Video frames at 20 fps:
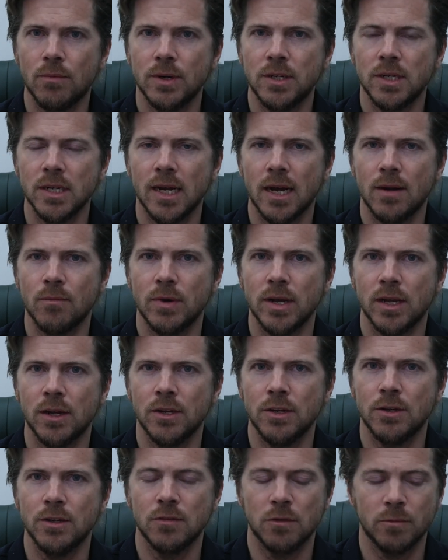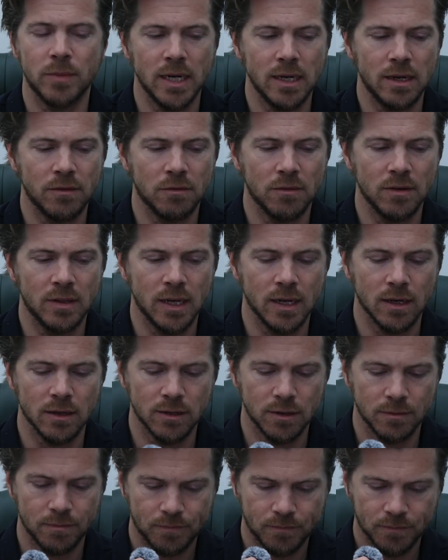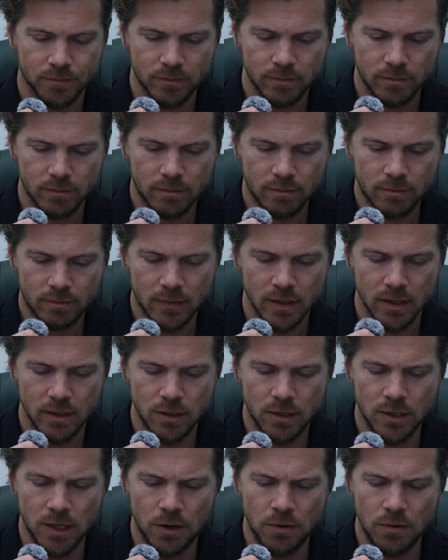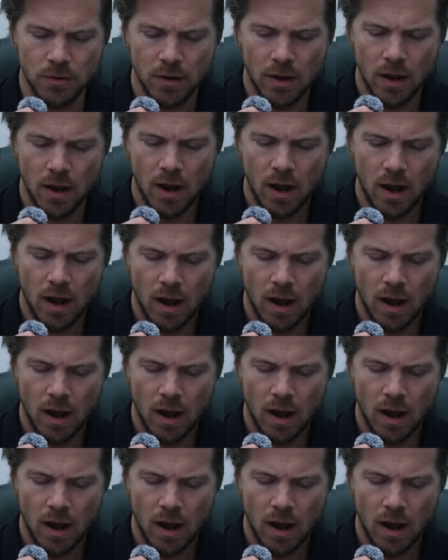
which again, we can use for many different things. So